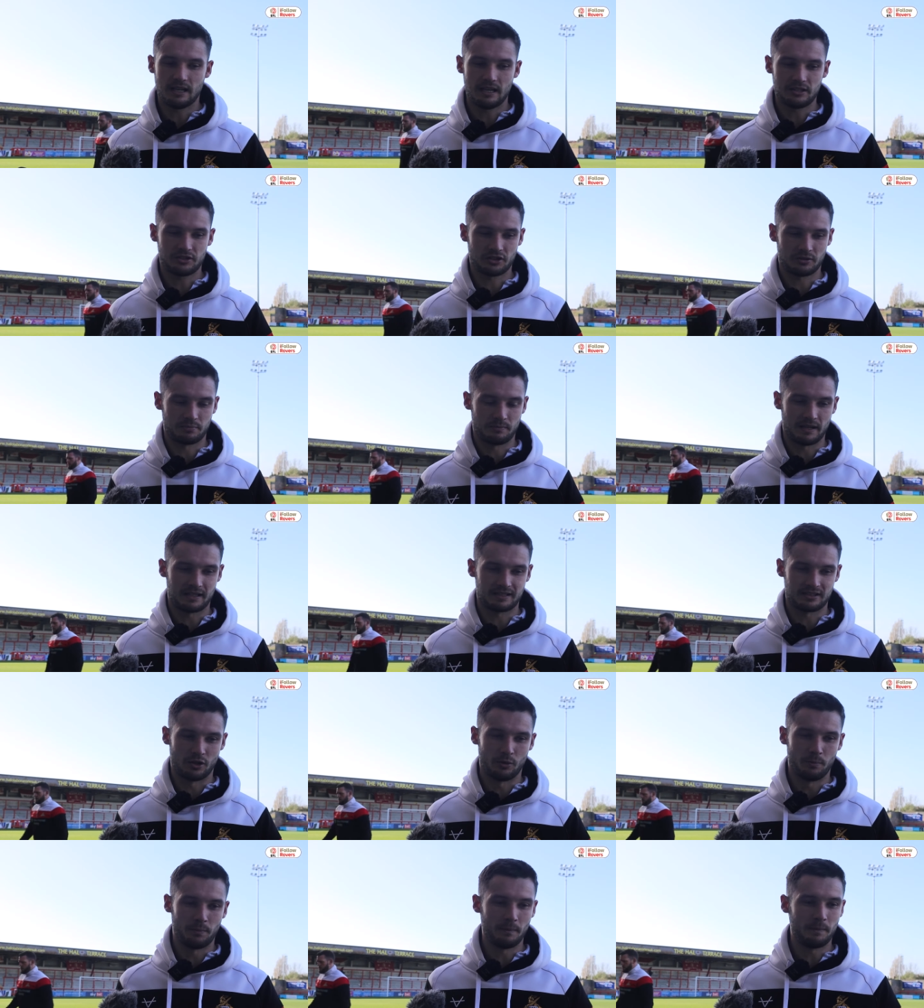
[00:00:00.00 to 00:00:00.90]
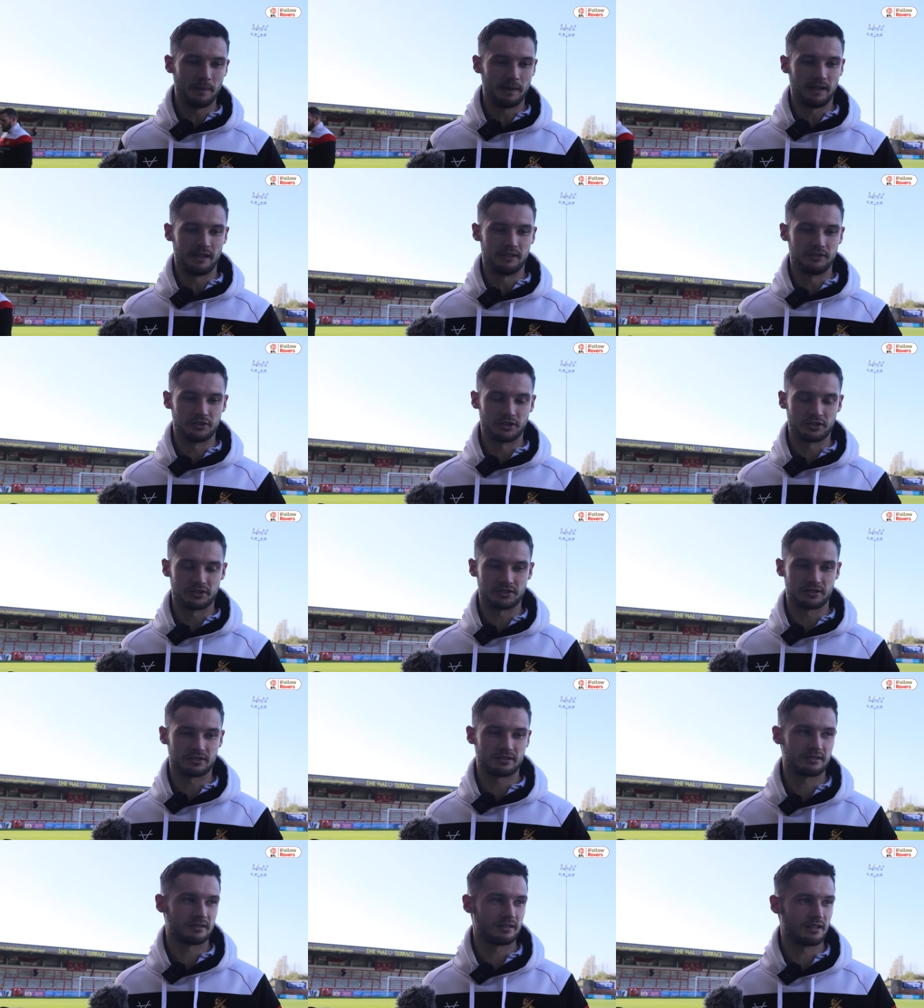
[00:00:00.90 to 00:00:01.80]
Yeah, it's just mixing up a bit and
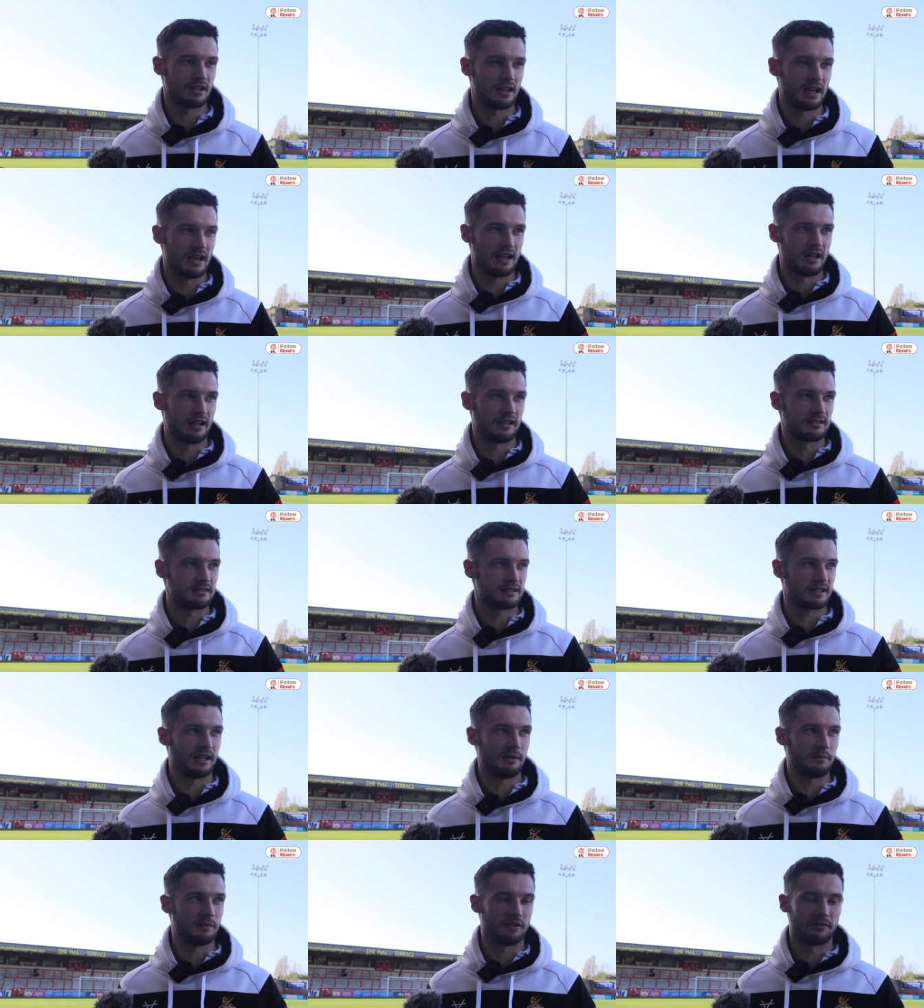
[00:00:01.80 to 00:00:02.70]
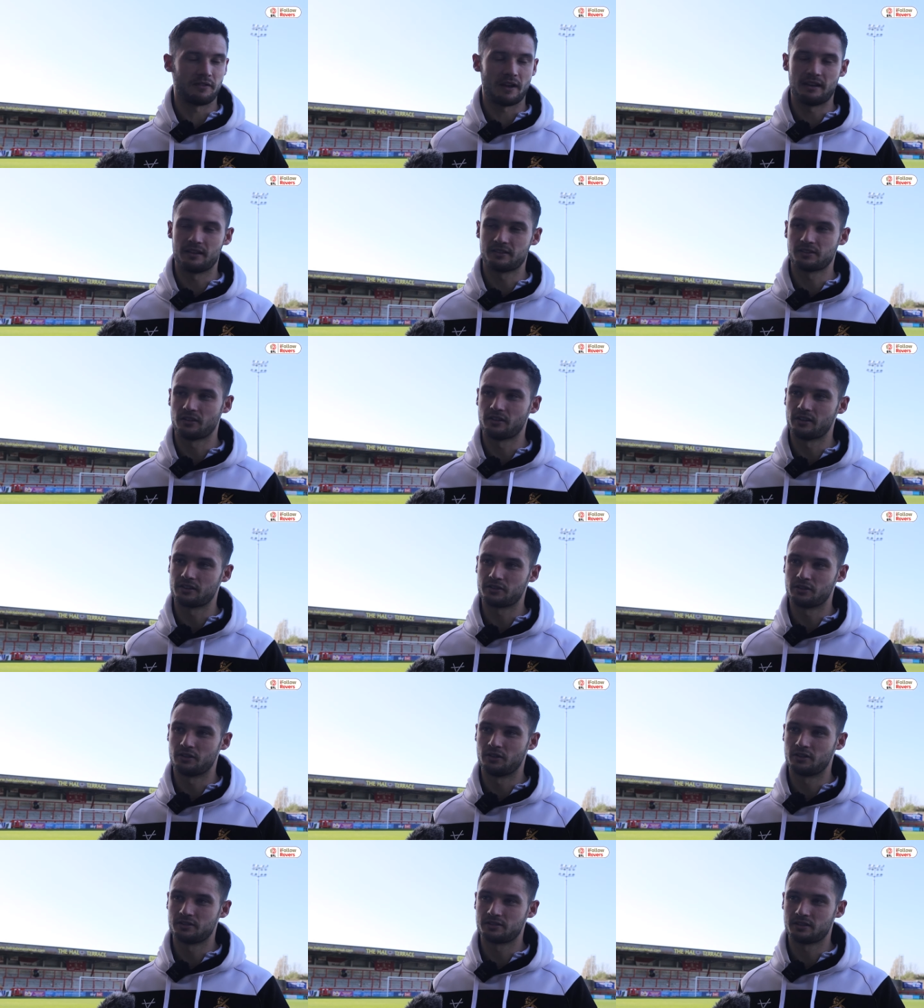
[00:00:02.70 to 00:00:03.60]
just uh, to keep the defenders on the
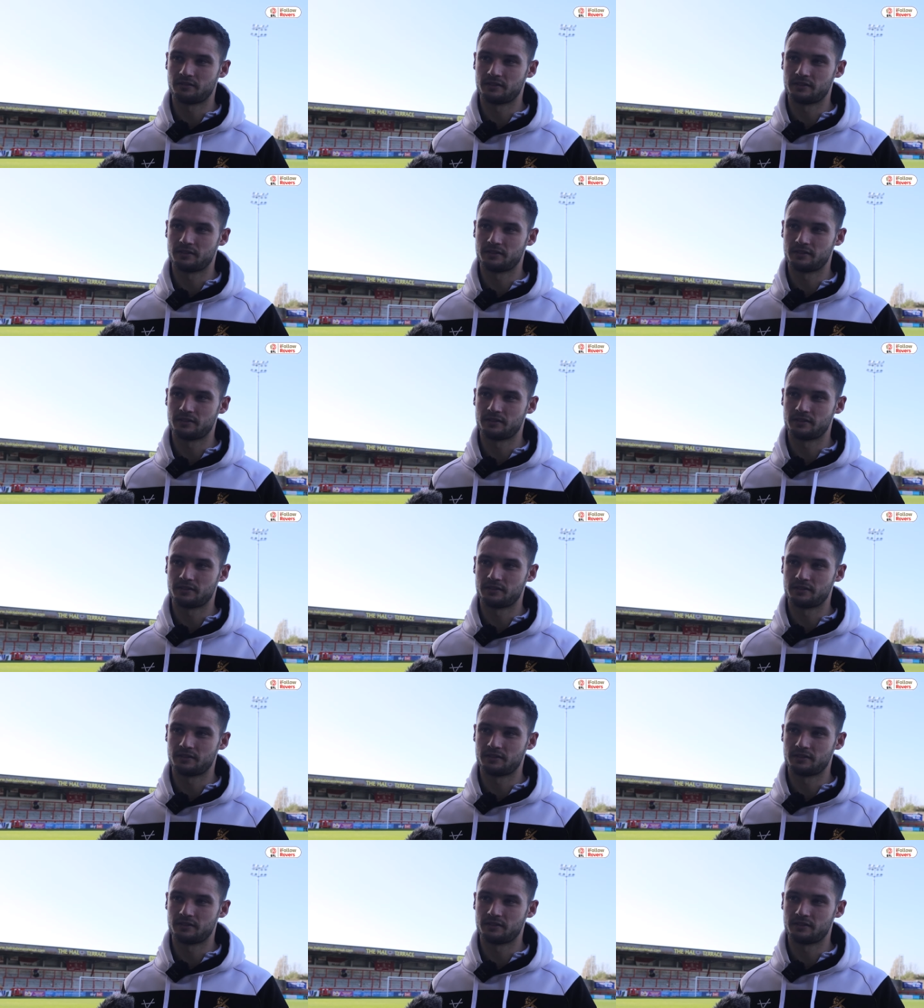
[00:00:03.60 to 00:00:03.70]
toes.